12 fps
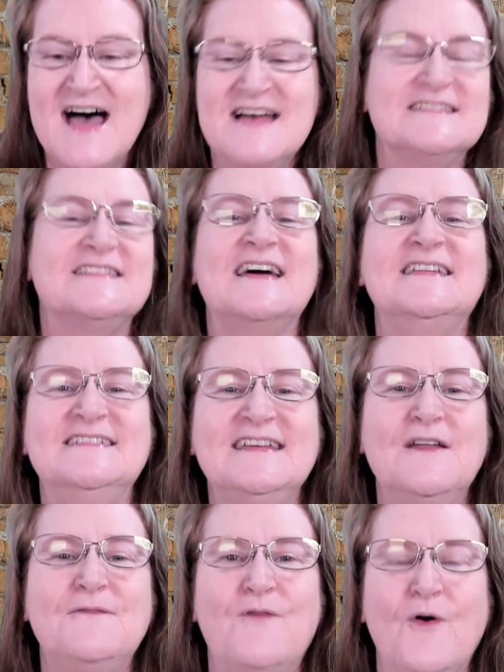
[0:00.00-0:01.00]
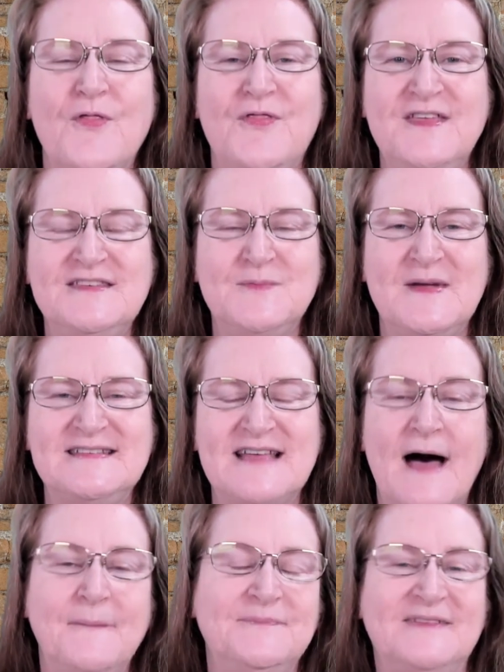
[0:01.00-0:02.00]
So that is it for this week's
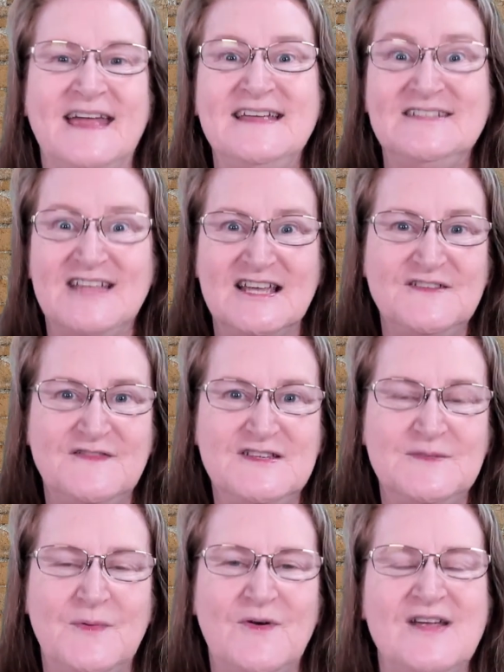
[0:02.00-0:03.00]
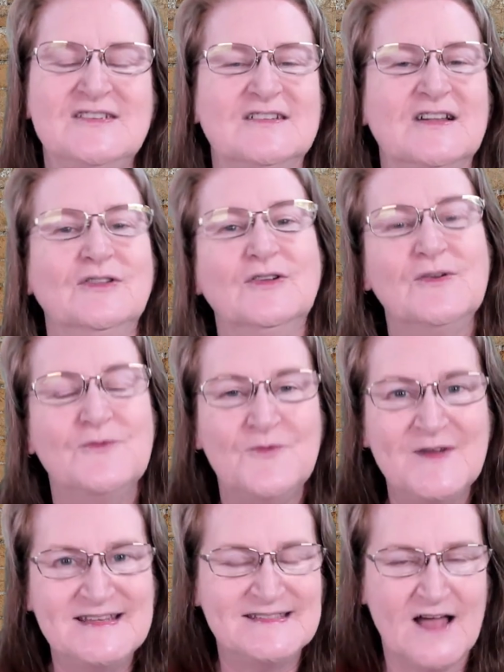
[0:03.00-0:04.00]
update. Dash of inspiration. Look at
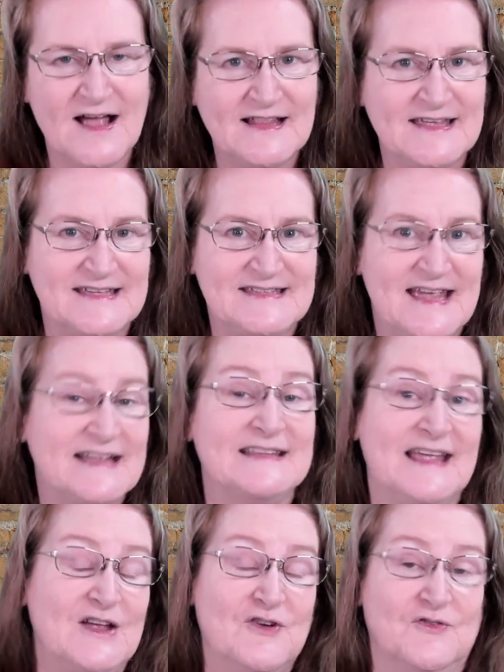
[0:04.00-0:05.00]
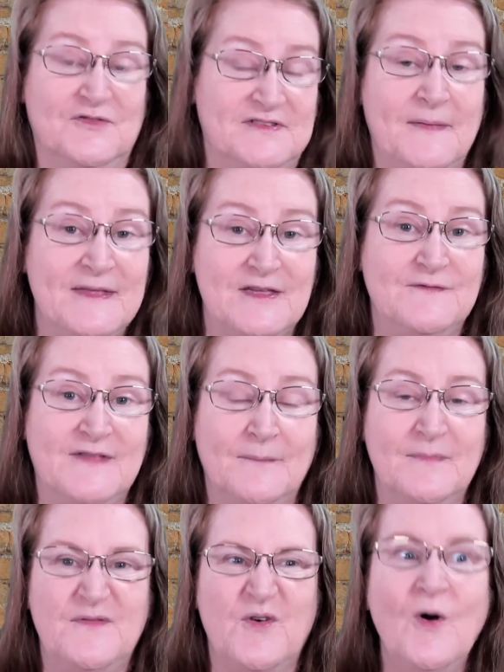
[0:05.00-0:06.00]
recycling a technique or something you've done
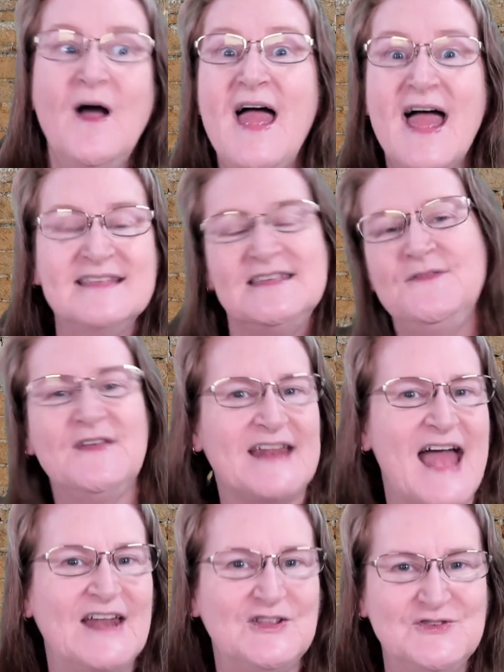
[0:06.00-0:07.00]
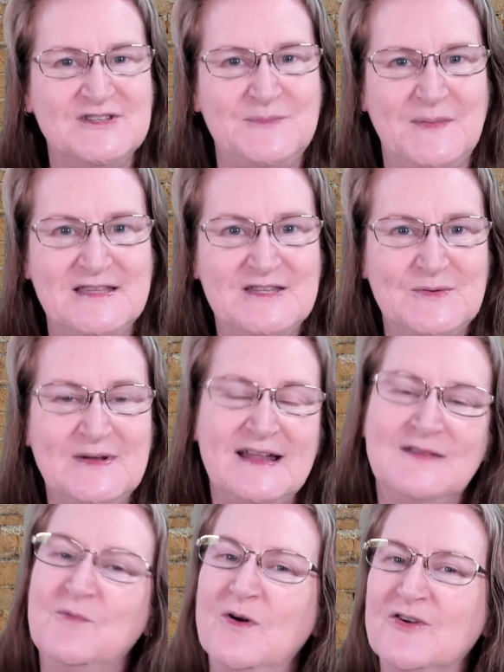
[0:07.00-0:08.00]
before and see if you can add a new spin to it
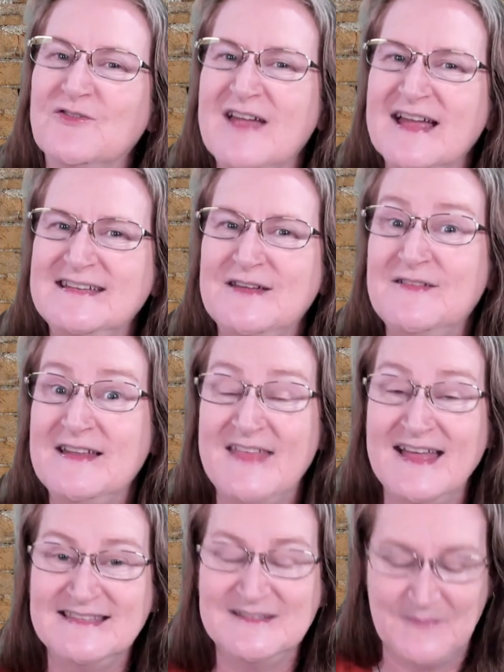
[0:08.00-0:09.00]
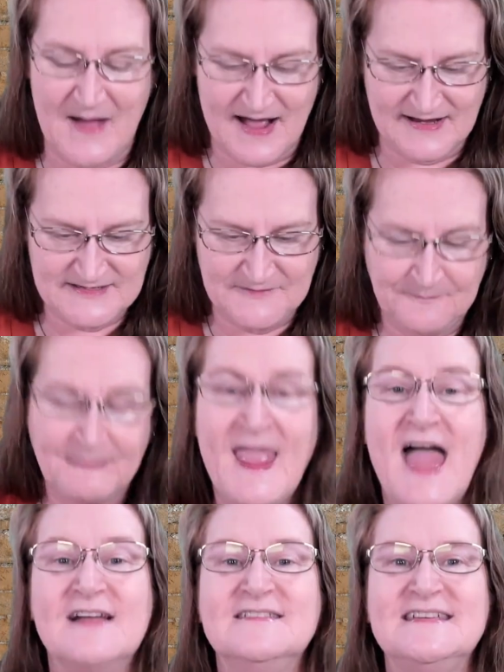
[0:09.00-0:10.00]
and what creativity that sparks.
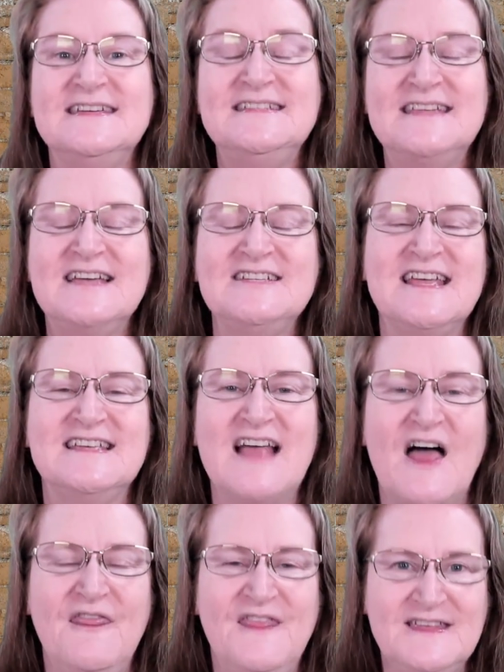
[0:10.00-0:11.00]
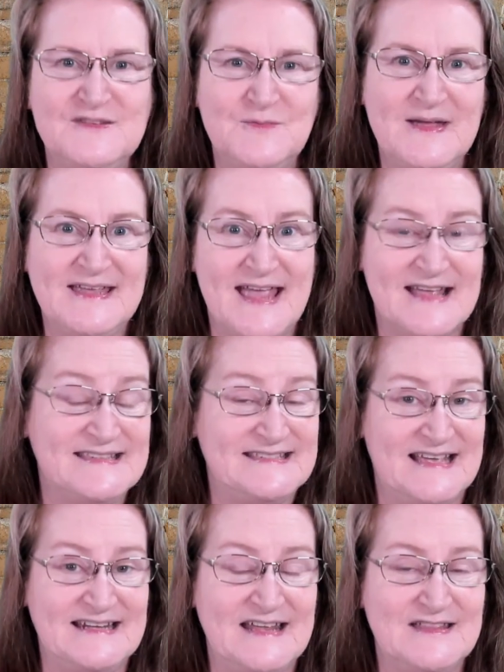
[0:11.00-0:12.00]
Our DESTASH is this weekend,
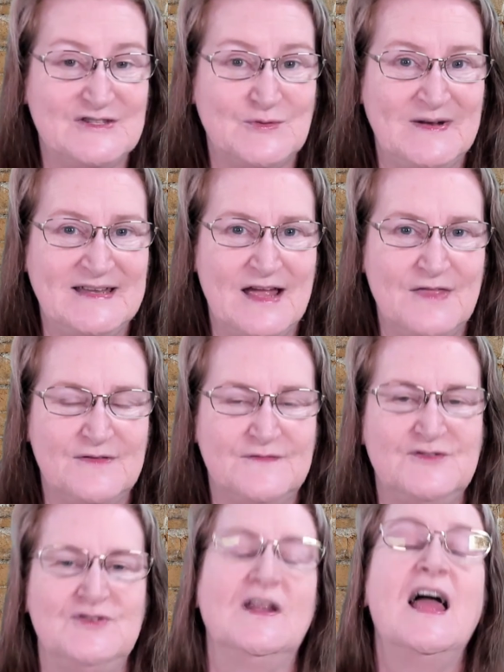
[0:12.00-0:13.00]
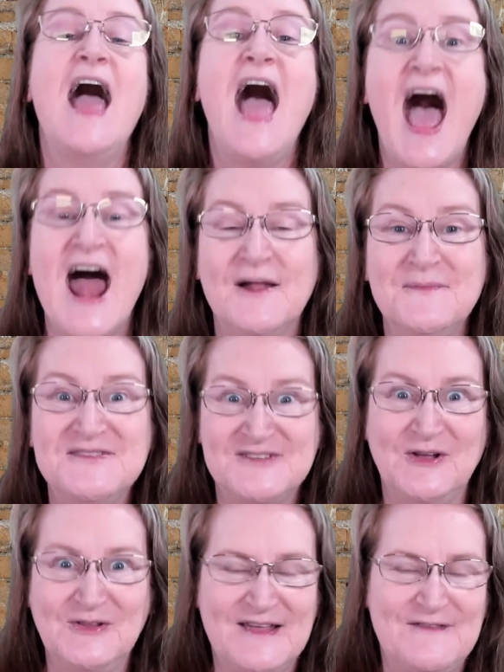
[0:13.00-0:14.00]
Saturday the 28th of June, and I'm
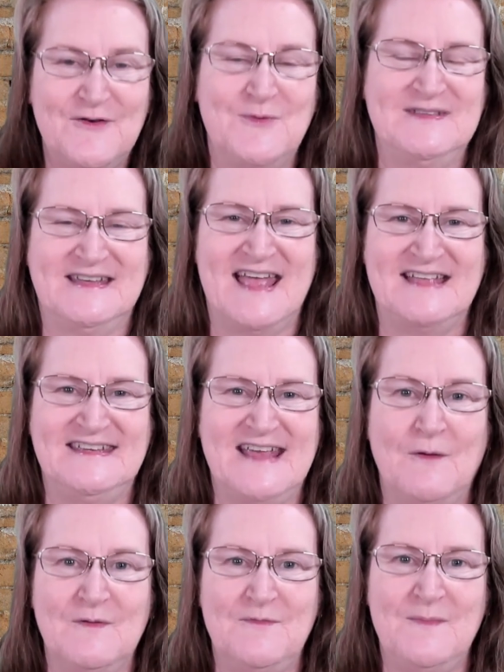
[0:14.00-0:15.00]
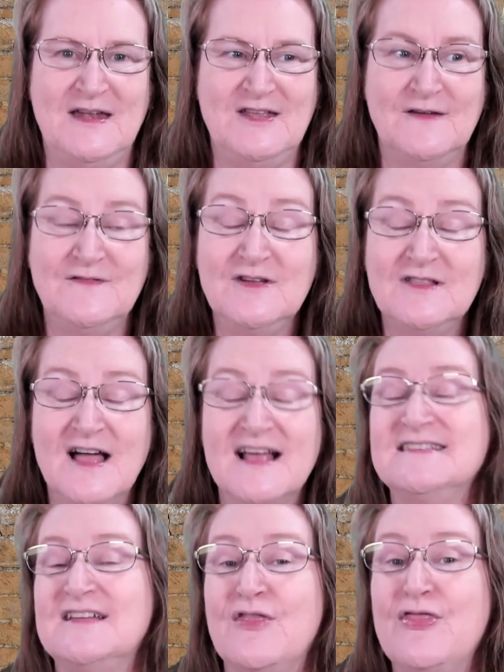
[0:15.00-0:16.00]
so looking forward to catching up with many of you. Like
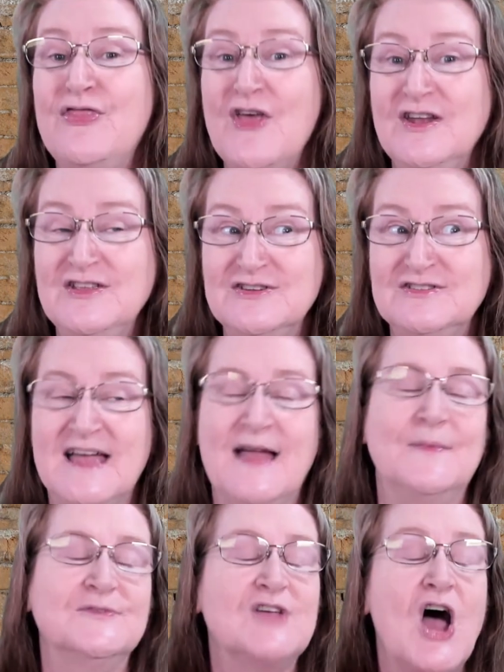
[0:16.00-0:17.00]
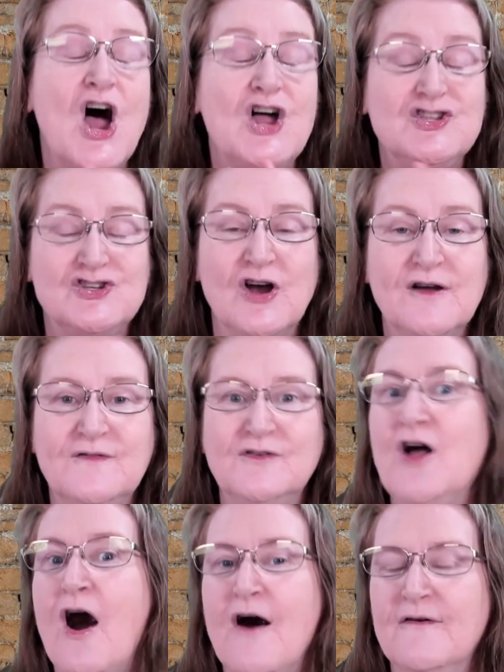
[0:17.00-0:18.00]
I said, 32 tables chock
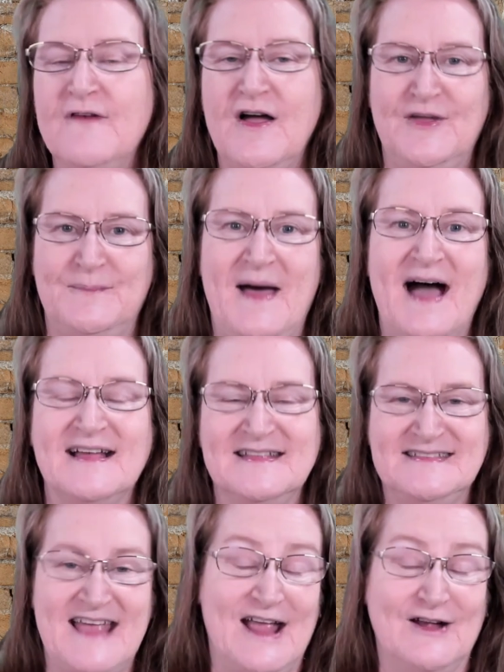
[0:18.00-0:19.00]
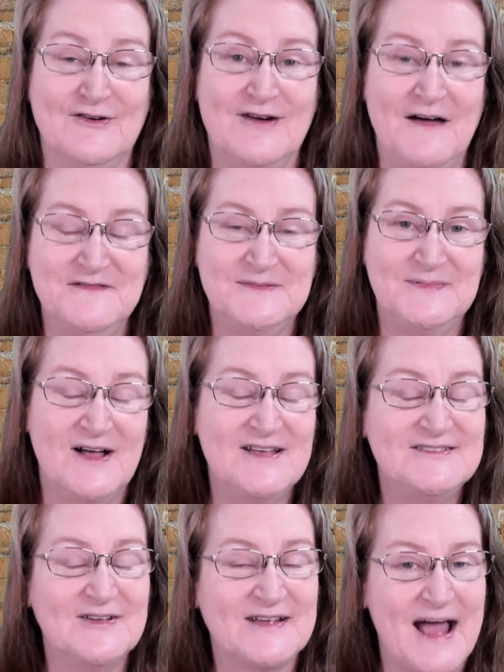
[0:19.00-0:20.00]
full of bargains and craft
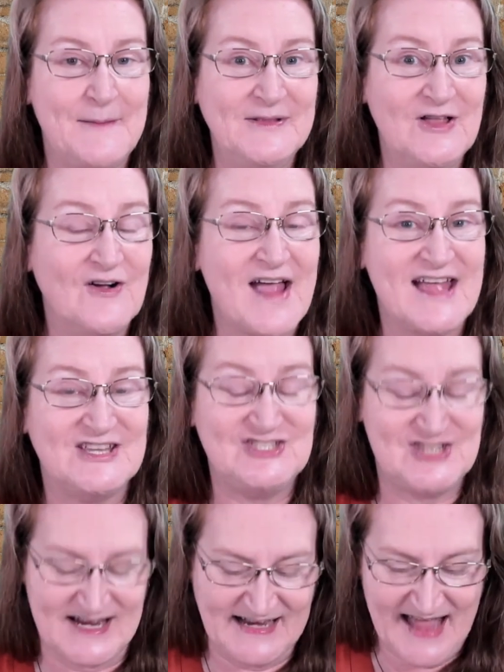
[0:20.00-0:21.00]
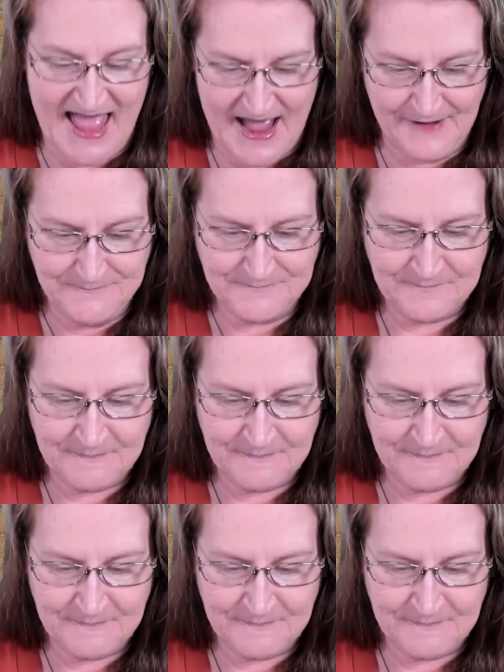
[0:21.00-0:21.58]
supplies, so come along and check it out.